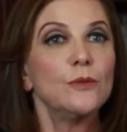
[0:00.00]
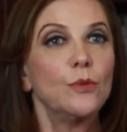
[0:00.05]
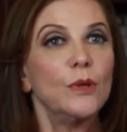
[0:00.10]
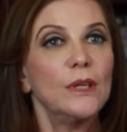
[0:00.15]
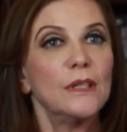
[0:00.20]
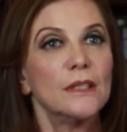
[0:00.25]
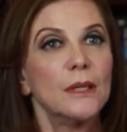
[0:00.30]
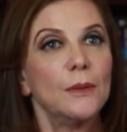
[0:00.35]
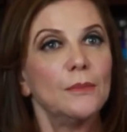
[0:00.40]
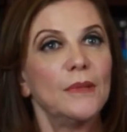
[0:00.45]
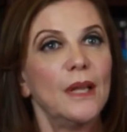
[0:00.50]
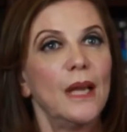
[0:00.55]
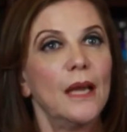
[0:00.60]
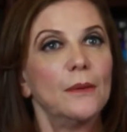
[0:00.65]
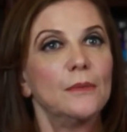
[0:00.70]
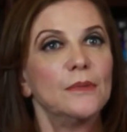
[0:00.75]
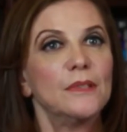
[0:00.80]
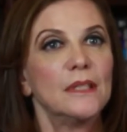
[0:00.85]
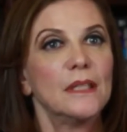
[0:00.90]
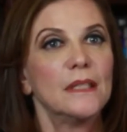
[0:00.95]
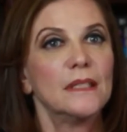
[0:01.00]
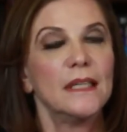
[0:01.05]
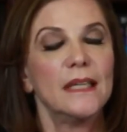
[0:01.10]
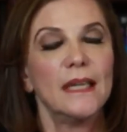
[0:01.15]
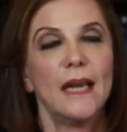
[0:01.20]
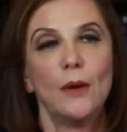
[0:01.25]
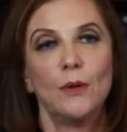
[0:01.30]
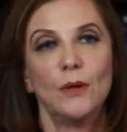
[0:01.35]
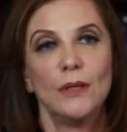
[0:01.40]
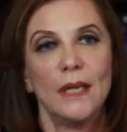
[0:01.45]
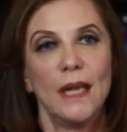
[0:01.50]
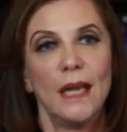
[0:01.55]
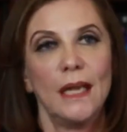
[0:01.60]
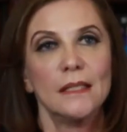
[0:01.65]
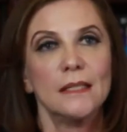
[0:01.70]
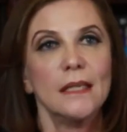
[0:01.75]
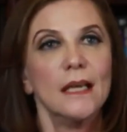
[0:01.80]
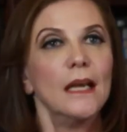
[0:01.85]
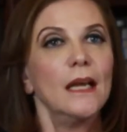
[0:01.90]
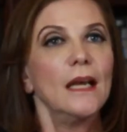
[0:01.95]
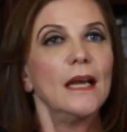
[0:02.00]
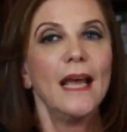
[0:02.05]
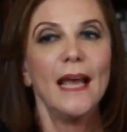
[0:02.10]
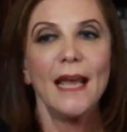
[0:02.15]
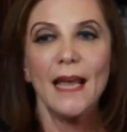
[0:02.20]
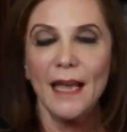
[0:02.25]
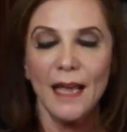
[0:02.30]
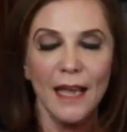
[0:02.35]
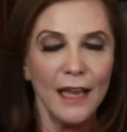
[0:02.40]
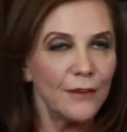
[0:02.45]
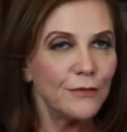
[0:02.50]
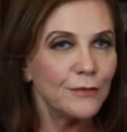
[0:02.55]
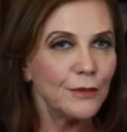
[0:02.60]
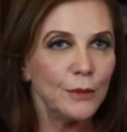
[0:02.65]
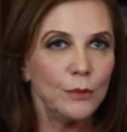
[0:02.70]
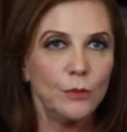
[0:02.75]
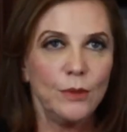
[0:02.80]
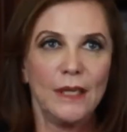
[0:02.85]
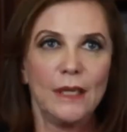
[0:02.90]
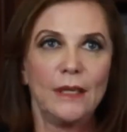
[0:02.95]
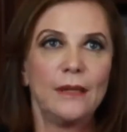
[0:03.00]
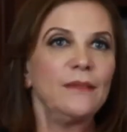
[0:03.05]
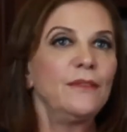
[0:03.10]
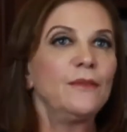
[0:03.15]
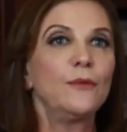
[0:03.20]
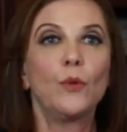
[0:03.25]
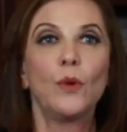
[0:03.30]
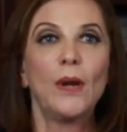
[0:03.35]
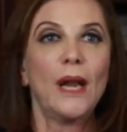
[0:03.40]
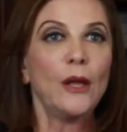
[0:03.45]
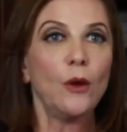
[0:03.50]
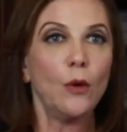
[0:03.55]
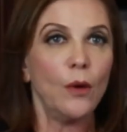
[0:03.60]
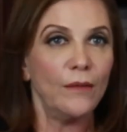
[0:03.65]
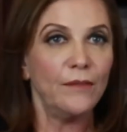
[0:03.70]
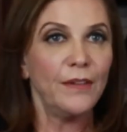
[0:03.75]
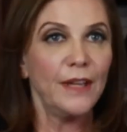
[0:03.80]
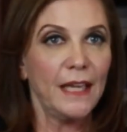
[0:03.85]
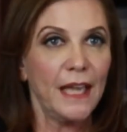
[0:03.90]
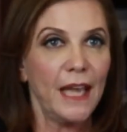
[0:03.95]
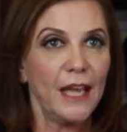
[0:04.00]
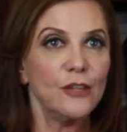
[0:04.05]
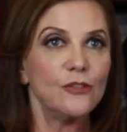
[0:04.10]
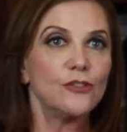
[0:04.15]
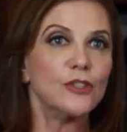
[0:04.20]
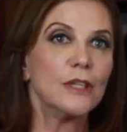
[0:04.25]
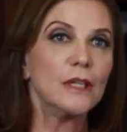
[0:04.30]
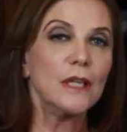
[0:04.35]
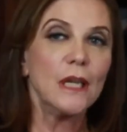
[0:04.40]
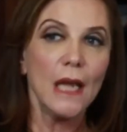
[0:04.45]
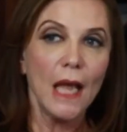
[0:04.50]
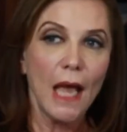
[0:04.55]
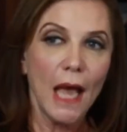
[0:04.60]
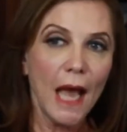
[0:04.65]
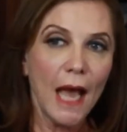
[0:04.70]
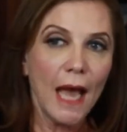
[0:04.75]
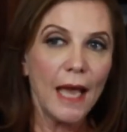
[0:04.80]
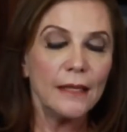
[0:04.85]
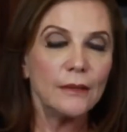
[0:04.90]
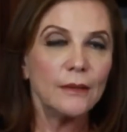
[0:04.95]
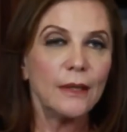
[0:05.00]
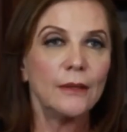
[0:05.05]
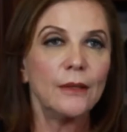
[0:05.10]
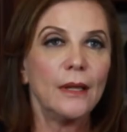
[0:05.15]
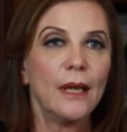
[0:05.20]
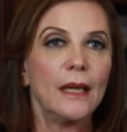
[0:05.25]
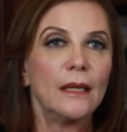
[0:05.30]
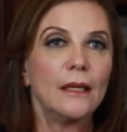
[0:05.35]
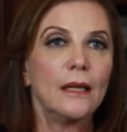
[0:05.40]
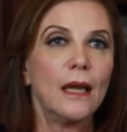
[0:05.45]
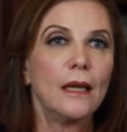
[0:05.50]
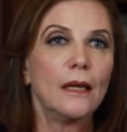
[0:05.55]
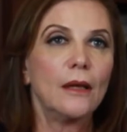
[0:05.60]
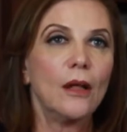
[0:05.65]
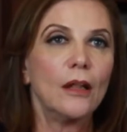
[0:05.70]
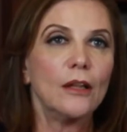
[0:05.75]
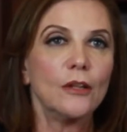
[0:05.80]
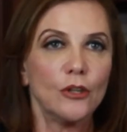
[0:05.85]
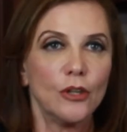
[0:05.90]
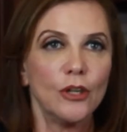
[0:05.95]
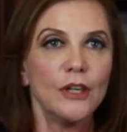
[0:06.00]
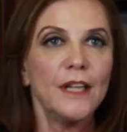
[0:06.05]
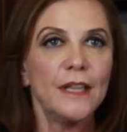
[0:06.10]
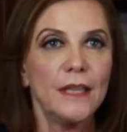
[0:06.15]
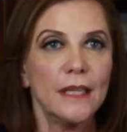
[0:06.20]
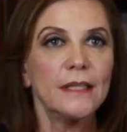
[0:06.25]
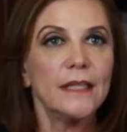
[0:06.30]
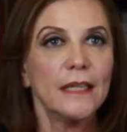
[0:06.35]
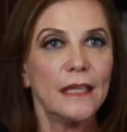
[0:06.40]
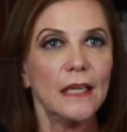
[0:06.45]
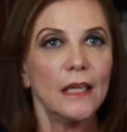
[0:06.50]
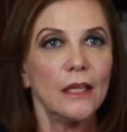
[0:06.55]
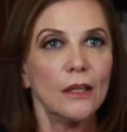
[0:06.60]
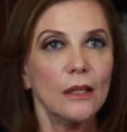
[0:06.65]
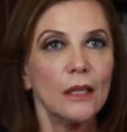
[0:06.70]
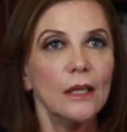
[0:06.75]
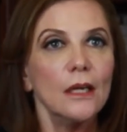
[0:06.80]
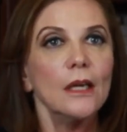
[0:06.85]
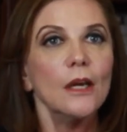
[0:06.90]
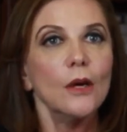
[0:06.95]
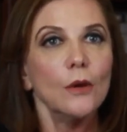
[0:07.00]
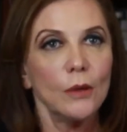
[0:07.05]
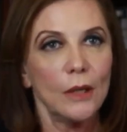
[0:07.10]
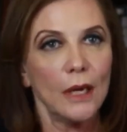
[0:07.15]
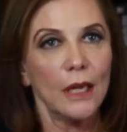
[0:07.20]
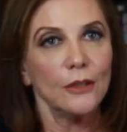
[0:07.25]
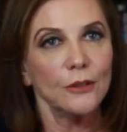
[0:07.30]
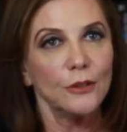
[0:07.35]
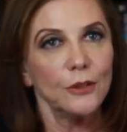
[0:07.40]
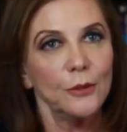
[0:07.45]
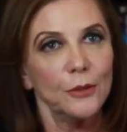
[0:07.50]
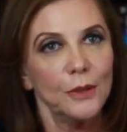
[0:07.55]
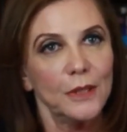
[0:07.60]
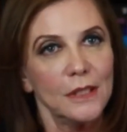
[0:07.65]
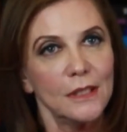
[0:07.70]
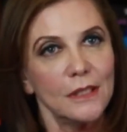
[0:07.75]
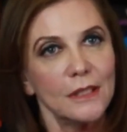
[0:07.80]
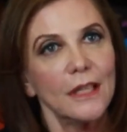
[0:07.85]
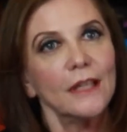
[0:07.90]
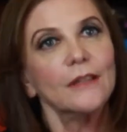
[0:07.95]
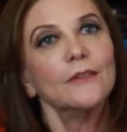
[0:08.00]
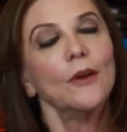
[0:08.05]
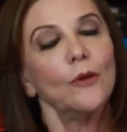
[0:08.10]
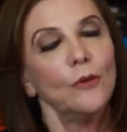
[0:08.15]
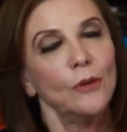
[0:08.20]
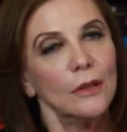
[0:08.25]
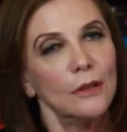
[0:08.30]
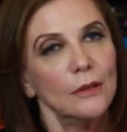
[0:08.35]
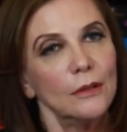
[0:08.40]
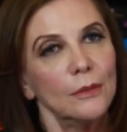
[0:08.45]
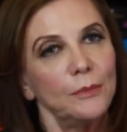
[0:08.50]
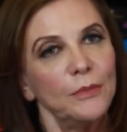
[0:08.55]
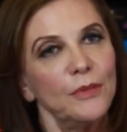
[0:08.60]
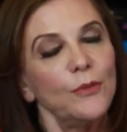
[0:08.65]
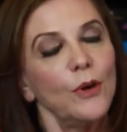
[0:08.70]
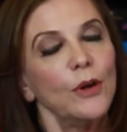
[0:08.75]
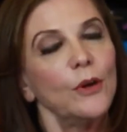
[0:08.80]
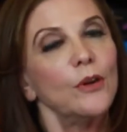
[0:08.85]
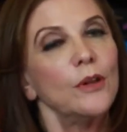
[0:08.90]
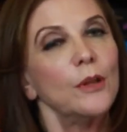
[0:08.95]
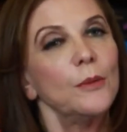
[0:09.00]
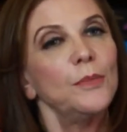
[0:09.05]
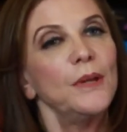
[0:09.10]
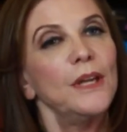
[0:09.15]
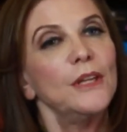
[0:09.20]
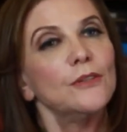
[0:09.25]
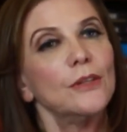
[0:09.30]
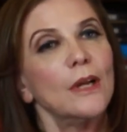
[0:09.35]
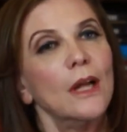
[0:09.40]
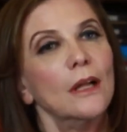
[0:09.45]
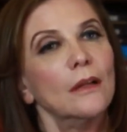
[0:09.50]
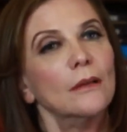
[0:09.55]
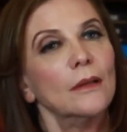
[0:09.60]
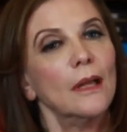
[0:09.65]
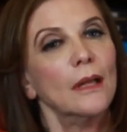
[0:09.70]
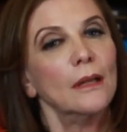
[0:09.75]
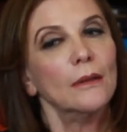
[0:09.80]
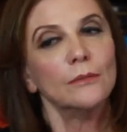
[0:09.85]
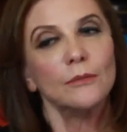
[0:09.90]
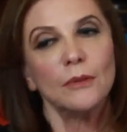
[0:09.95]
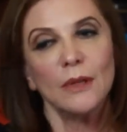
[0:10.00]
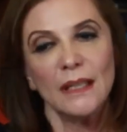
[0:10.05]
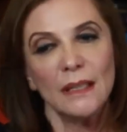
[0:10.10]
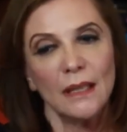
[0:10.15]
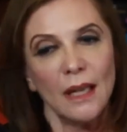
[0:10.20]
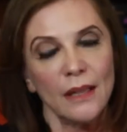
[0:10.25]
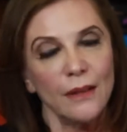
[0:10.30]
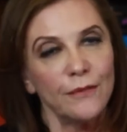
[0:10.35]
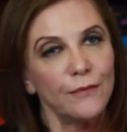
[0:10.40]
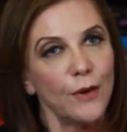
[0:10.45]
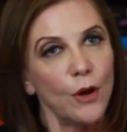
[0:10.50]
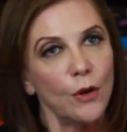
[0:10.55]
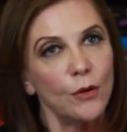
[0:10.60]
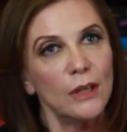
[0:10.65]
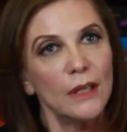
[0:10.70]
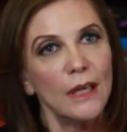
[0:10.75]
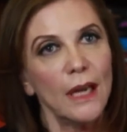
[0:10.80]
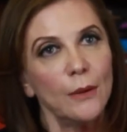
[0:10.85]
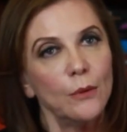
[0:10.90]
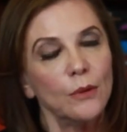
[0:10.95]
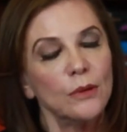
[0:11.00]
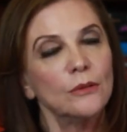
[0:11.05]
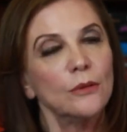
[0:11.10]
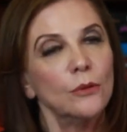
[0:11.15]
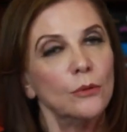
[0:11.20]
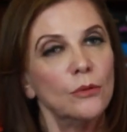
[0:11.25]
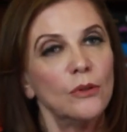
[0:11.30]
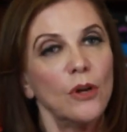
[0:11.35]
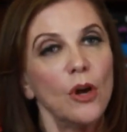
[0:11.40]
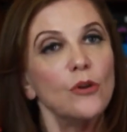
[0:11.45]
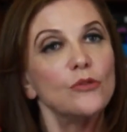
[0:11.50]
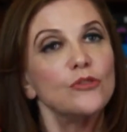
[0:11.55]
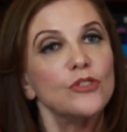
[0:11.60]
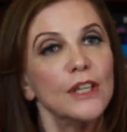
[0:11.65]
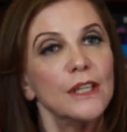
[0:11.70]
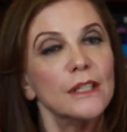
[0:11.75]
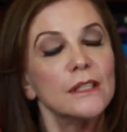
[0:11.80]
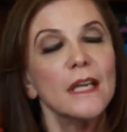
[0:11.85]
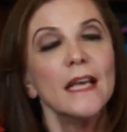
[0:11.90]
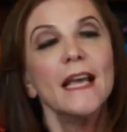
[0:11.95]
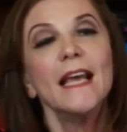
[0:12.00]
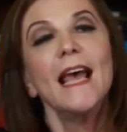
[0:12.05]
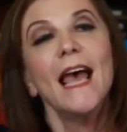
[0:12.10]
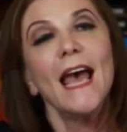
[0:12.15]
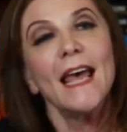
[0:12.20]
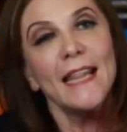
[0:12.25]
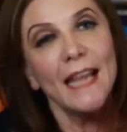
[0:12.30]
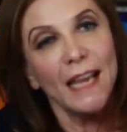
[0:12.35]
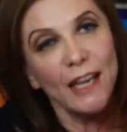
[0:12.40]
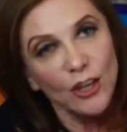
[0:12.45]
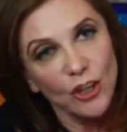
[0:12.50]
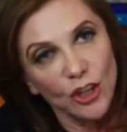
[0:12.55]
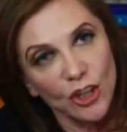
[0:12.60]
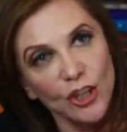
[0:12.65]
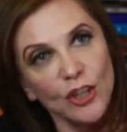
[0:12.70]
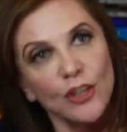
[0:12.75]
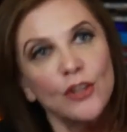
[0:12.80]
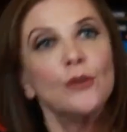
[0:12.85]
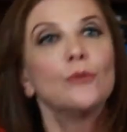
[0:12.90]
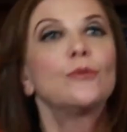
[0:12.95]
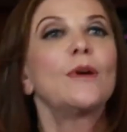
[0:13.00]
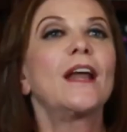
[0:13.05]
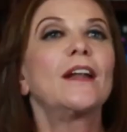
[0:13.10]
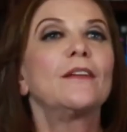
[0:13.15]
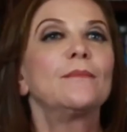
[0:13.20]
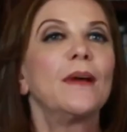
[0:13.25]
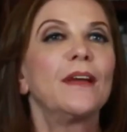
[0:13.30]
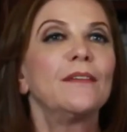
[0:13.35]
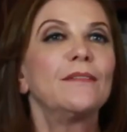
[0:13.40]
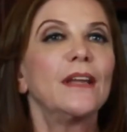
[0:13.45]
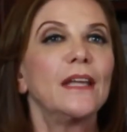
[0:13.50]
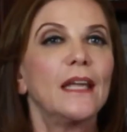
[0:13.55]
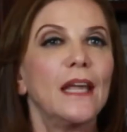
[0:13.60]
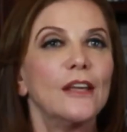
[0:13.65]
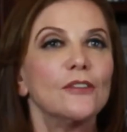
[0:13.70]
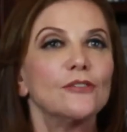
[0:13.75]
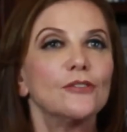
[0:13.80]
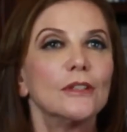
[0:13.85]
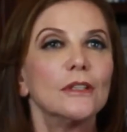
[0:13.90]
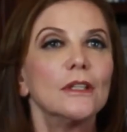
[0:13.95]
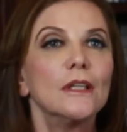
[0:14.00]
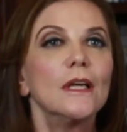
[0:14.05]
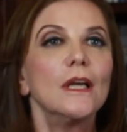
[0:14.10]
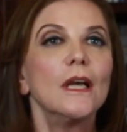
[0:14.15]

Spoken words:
a week, sometimes 16-hour days every week. And even when I go on vacation, I call it earning the tequila. What I'll do is like before I go to the beach, I'll get on the phone and I will do coachings, and I earn the right of my vacation.